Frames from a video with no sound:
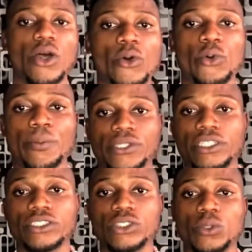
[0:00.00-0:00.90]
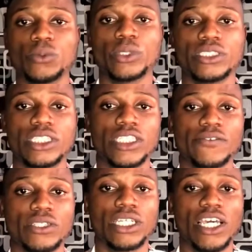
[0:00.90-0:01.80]
Representing Group 28 for
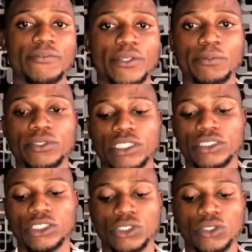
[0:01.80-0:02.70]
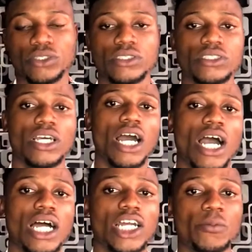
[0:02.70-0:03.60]
the FBA presentation,
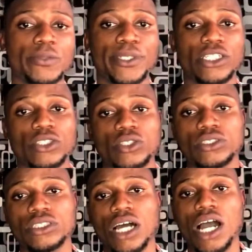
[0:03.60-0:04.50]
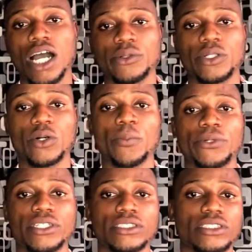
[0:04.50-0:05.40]
and I'll be speaking on hardware
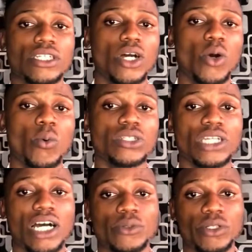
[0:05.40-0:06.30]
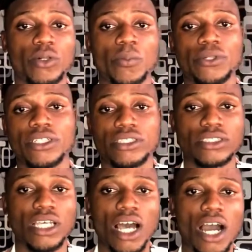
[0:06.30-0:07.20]
components. What are hardware components?
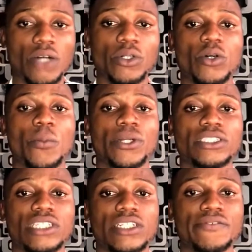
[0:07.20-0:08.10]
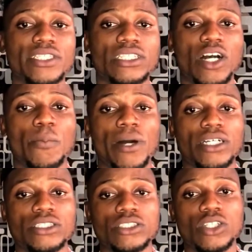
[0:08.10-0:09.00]
Hardware components are the physical
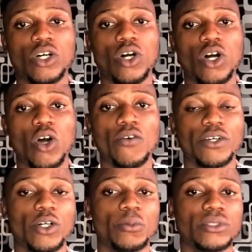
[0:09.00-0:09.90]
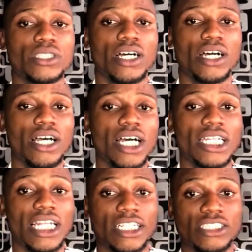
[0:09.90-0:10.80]
parts of a computer,
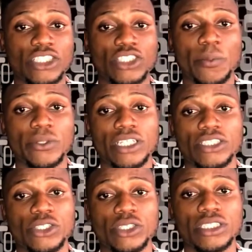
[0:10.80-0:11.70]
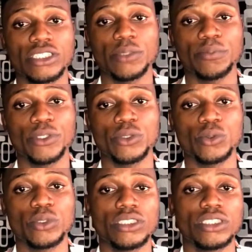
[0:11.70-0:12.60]
like the central processing unit CPU,
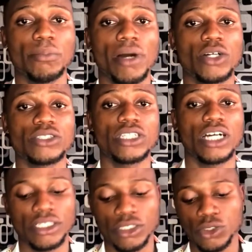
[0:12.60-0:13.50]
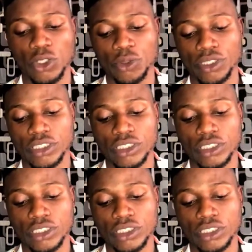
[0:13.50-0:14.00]
the mouse, and the storage.